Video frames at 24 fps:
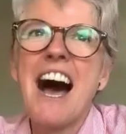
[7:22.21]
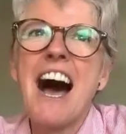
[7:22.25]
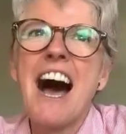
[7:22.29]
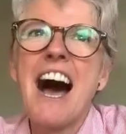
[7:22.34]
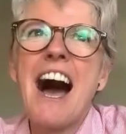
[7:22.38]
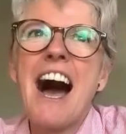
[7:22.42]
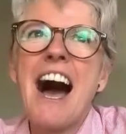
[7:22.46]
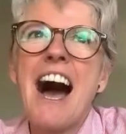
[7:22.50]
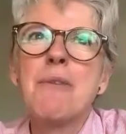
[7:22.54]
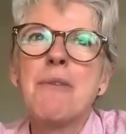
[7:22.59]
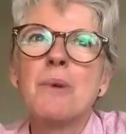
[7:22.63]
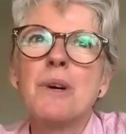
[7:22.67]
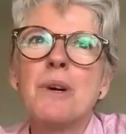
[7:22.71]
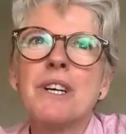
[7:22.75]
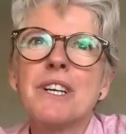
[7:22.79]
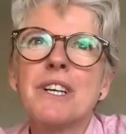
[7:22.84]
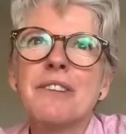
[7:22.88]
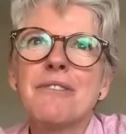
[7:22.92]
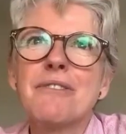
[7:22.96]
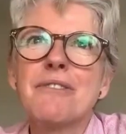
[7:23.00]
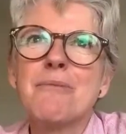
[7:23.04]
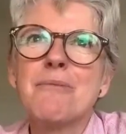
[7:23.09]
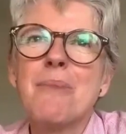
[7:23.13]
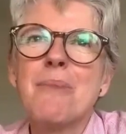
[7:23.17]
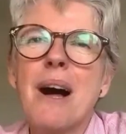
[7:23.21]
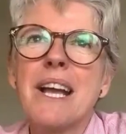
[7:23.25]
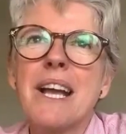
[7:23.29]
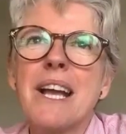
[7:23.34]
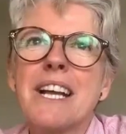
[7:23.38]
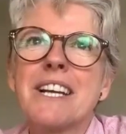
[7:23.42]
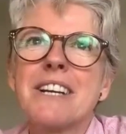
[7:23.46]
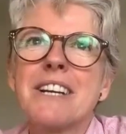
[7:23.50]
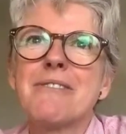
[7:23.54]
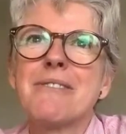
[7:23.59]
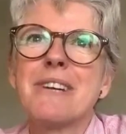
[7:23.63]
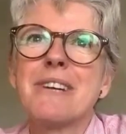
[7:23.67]
I worked through my
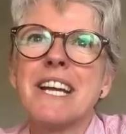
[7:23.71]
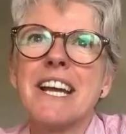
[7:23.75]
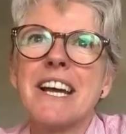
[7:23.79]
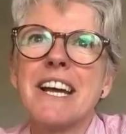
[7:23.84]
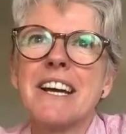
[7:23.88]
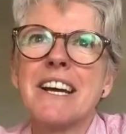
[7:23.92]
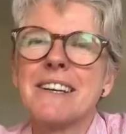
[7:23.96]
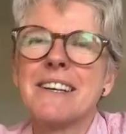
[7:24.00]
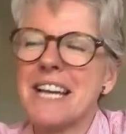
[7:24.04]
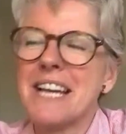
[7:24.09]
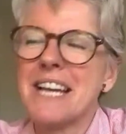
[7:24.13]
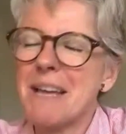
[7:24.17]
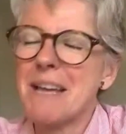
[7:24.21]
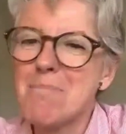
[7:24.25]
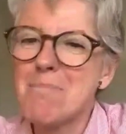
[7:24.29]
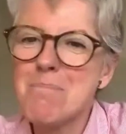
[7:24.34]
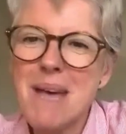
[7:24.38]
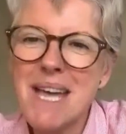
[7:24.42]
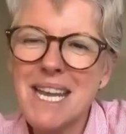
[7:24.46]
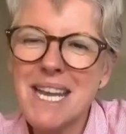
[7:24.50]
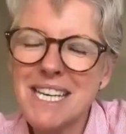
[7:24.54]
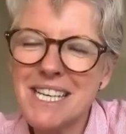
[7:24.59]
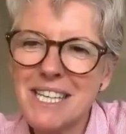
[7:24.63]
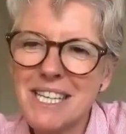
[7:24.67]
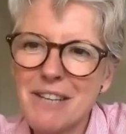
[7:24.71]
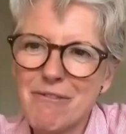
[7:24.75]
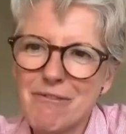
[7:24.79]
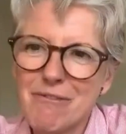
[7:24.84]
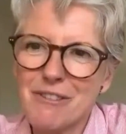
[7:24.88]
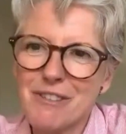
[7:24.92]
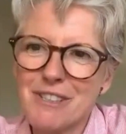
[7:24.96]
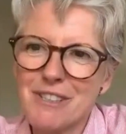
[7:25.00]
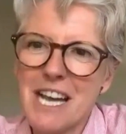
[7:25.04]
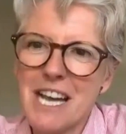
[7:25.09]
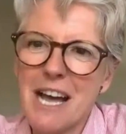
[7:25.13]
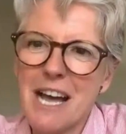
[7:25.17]
career in many
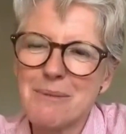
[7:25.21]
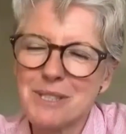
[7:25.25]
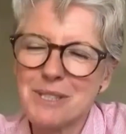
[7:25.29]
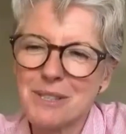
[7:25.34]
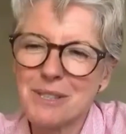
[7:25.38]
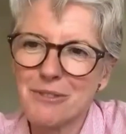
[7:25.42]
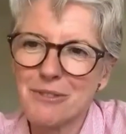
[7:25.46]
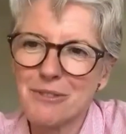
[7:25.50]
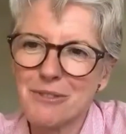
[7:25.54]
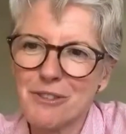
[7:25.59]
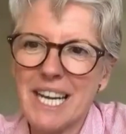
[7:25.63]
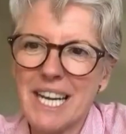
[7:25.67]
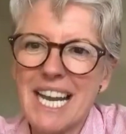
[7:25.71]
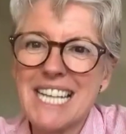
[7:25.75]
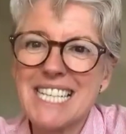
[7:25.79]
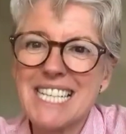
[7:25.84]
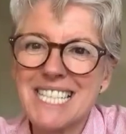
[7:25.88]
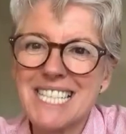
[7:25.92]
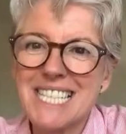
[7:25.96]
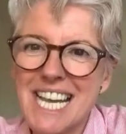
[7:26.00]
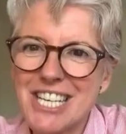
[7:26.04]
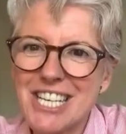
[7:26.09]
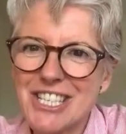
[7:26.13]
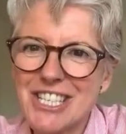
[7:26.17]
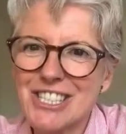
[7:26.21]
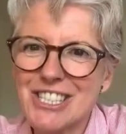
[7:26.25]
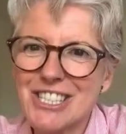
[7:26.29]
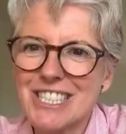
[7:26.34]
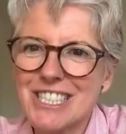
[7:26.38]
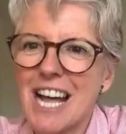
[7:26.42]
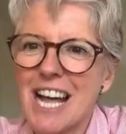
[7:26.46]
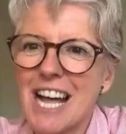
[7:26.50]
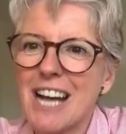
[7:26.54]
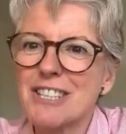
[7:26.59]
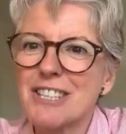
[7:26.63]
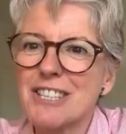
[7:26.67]
different types of organizations,
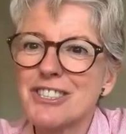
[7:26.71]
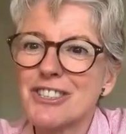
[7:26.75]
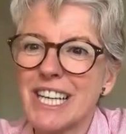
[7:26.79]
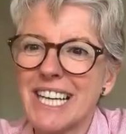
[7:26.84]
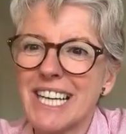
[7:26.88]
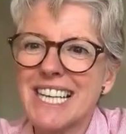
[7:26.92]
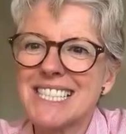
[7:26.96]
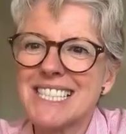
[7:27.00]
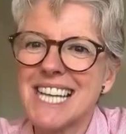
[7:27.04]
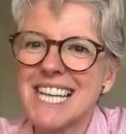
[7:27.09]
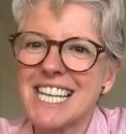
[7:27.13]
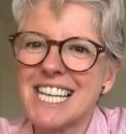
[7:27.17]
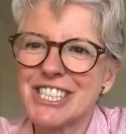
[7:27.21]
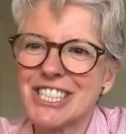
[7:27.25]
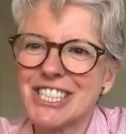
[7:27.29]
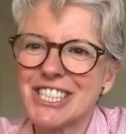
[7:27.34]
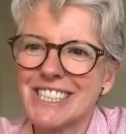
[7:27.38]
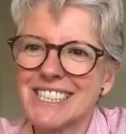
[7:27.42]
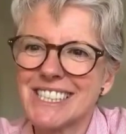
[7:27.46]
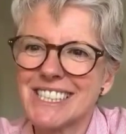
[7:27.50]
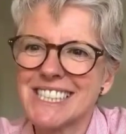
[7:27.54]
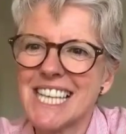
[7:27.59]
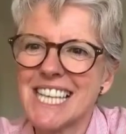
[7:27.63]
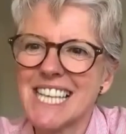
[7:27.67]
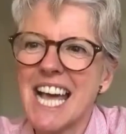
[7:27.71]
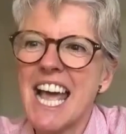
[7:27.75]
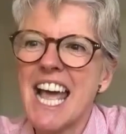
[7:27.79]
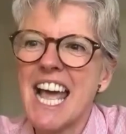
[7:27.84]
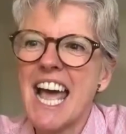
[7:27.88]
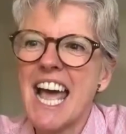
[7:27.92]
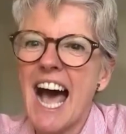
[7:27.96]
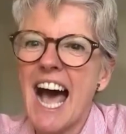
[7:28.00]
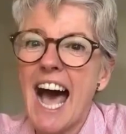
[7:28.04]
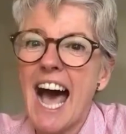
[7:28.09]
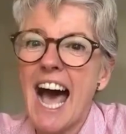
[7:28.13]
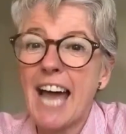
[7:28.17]
large organizations,
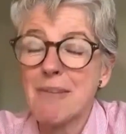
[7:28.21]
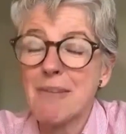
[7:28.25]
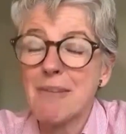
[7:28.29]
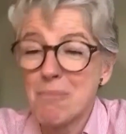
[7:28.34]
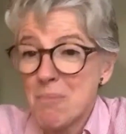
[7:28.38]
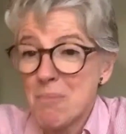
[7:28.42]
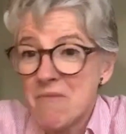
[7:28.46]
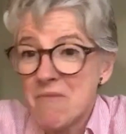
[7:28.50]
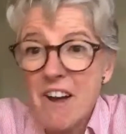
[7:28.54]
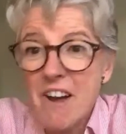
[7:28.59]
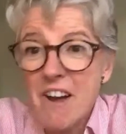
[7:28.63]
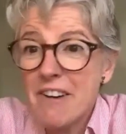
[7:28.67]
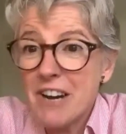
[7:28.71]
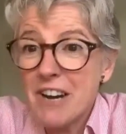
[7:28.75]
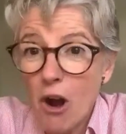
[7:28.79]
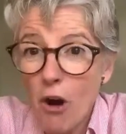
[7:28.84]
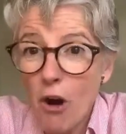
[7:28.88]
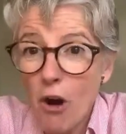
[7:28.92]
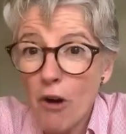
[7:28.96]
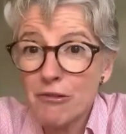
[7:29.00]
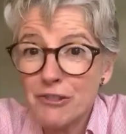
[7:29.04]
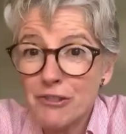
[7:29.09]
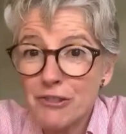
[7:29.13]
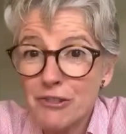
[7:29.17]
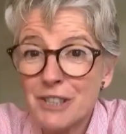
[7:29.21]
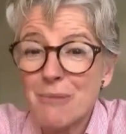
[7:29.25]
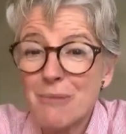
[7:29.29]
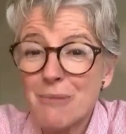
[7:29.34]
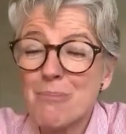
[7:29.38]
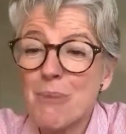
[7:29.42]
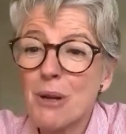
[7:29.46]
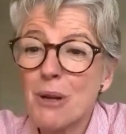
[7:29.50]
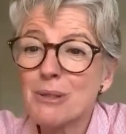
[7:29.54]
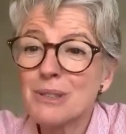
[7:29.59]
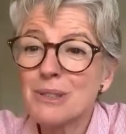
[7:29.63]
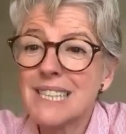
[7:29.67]
and very often and
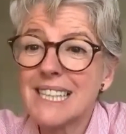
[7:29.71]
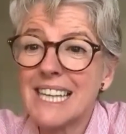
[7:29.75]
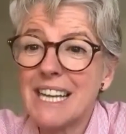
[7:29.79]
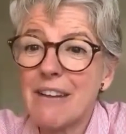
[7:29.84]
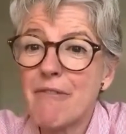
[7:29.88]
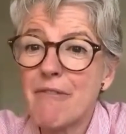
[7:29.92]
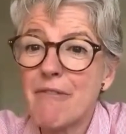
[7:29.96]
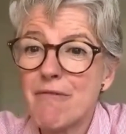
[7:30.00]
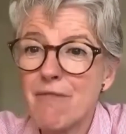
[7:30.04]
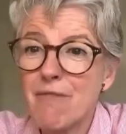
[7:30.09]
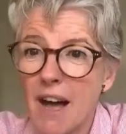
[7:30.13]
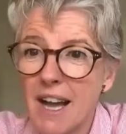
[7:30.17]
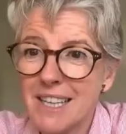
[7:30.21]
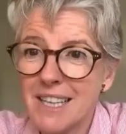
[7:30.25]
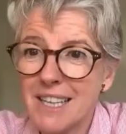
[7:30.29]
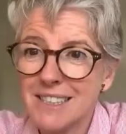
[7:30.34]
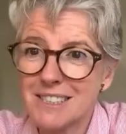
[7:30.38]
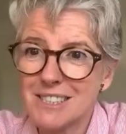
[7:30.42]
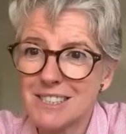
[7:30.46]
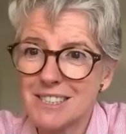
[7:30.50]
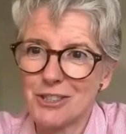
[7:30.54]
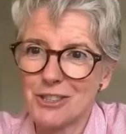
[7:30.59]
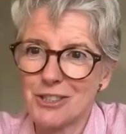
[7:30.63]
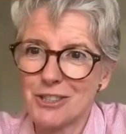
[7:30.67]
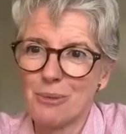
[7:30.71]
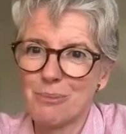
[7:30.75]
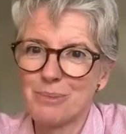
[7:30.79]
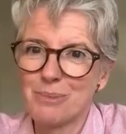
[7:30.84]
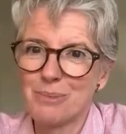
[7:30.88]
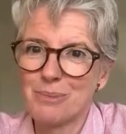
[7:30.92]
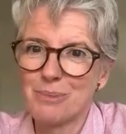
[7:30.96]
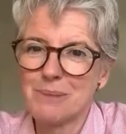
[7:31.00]
mostly in finance jobs.